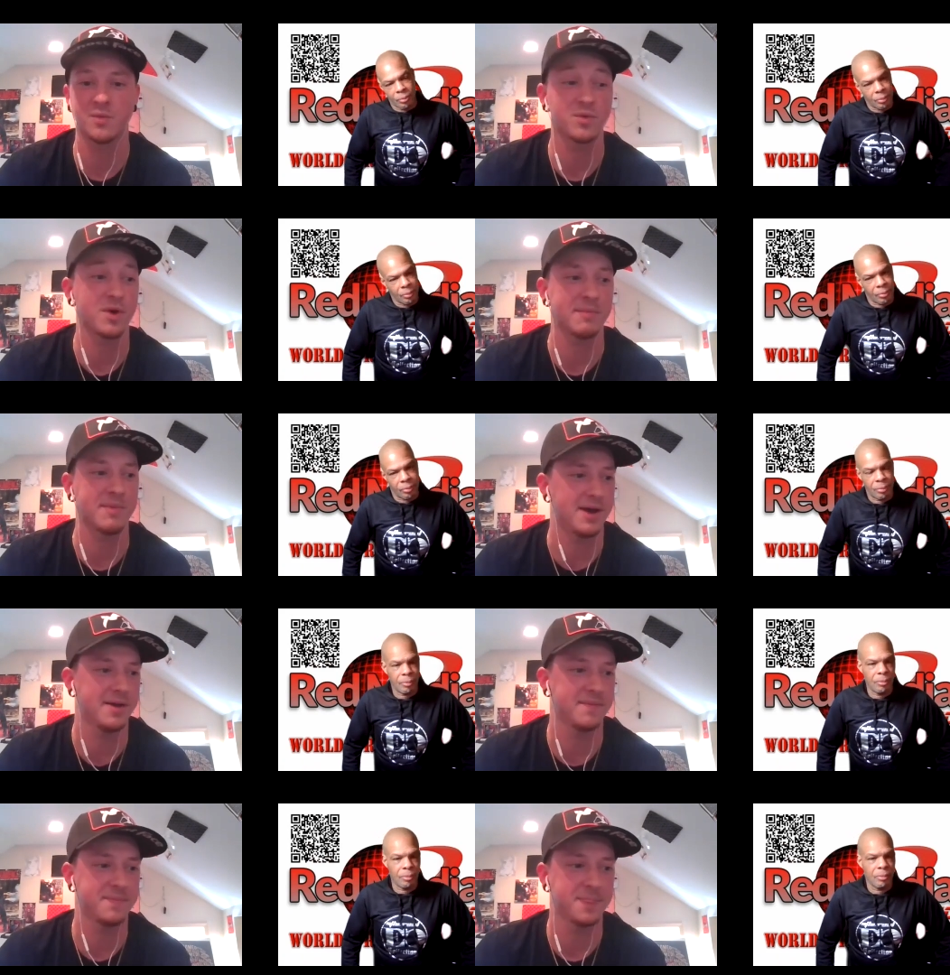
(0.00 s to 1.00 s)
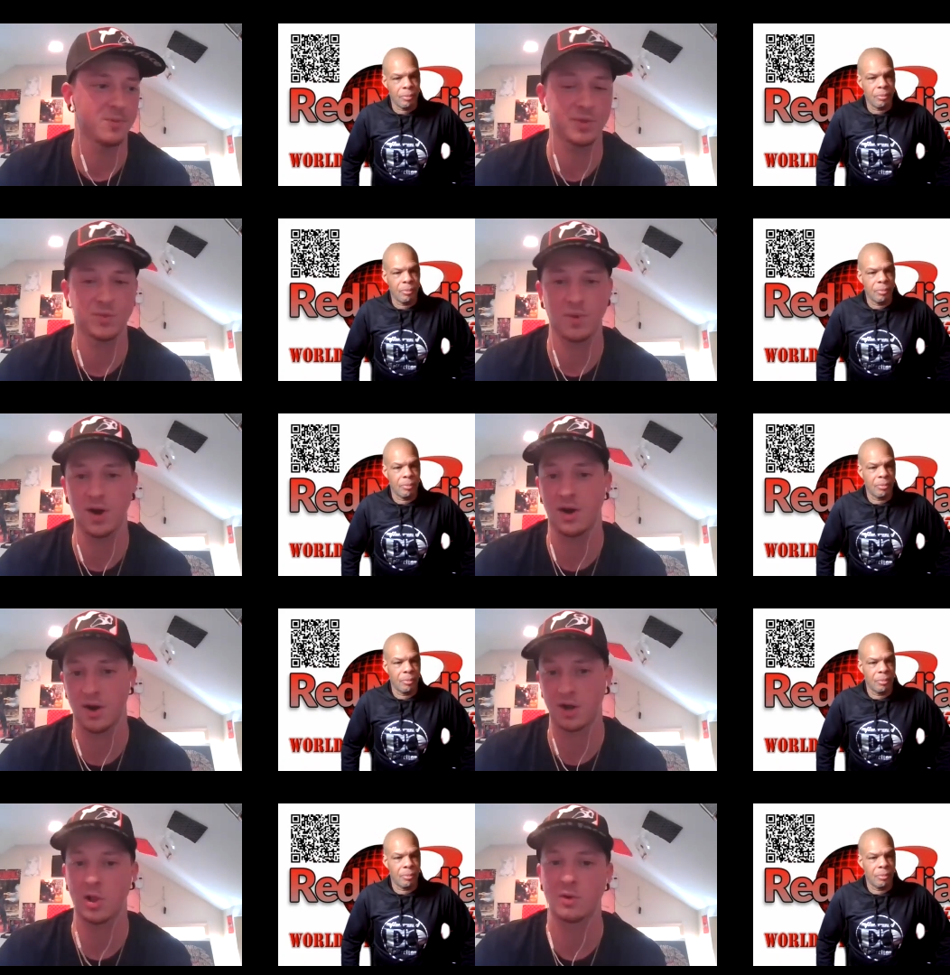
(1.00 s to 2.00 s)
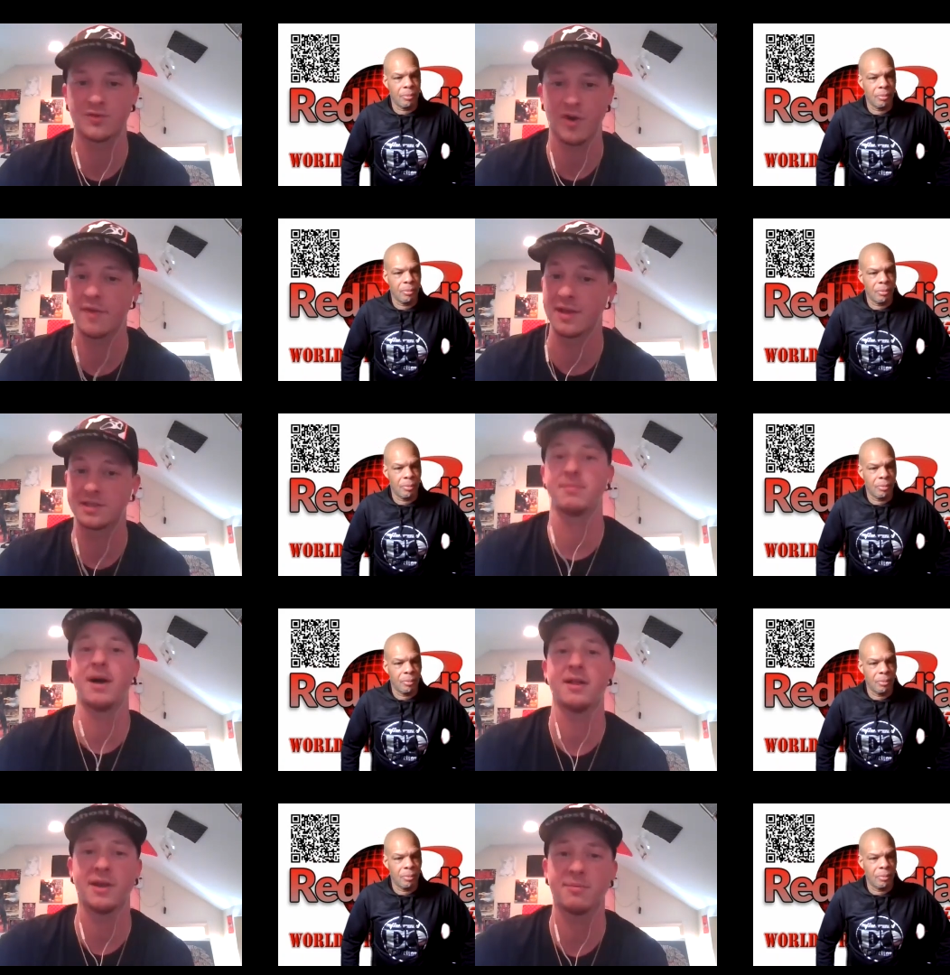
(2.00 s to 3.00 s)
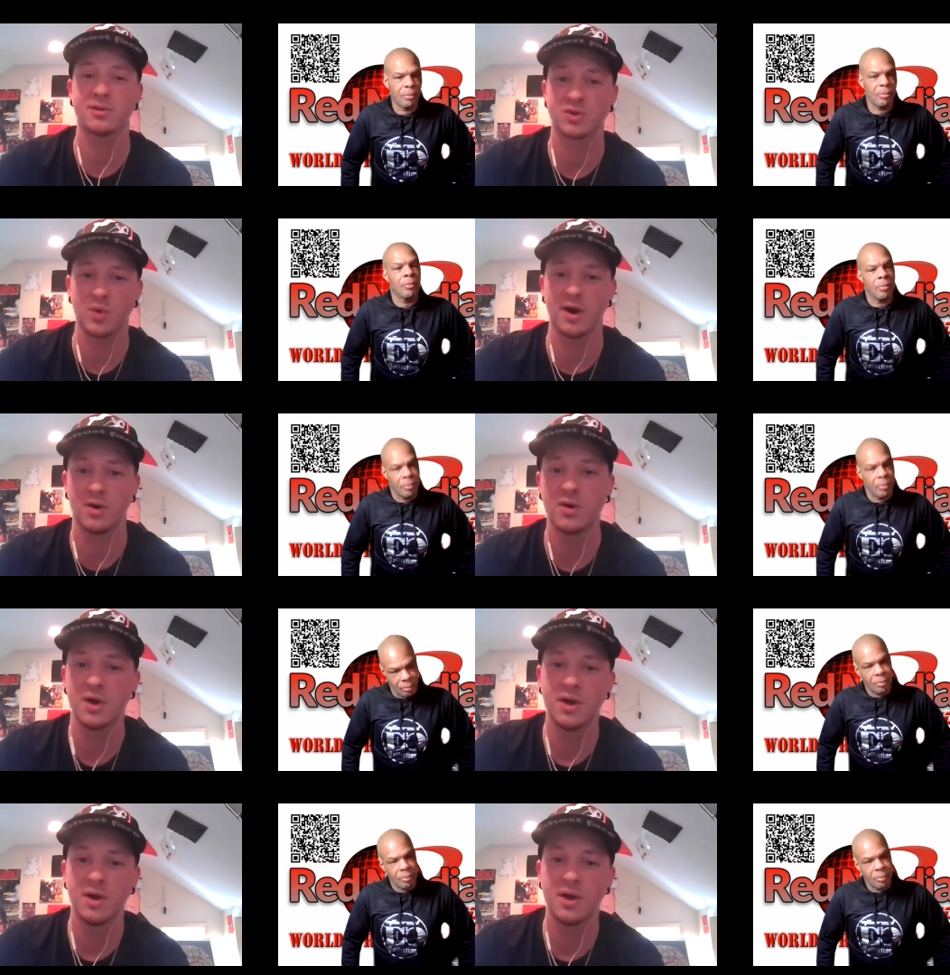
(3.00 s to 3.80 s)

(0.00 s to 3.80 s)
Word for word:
Speaker 1: with one of my with a, uh, a close friend that's in my label as well.